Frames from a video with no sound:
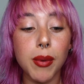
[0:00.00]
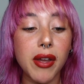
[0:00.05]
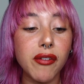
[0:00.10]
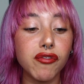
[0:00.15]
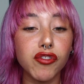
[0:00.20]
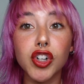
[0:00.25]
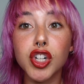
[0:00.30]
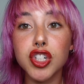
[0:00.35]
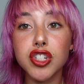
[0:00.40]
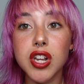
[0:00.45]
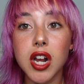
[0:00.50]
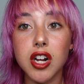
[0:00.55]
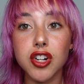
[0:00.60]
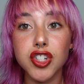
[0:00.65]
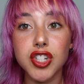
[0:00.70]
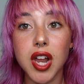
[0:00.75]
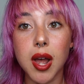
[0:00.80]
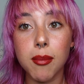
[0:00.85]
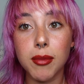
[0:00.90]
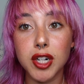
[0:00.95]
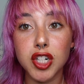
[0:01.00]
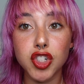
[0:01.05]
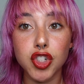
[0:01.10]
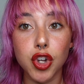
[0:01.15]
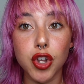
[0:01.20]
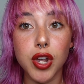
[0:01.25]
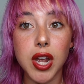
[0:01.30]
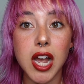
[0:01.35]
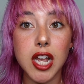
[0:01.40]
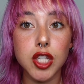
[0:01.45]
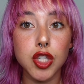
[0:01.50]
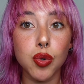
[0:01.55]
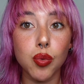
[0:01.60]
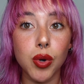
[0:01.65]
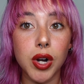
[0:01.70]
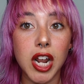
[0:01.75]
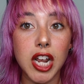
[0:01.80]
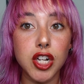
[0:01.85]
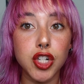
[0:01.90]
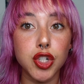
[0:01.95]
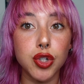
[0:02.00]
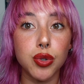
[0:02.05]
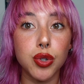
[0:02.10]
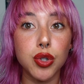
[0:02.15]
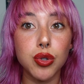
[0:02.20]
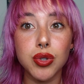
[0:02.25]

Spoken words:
my first hairstyle, I'm going to show you guys what I do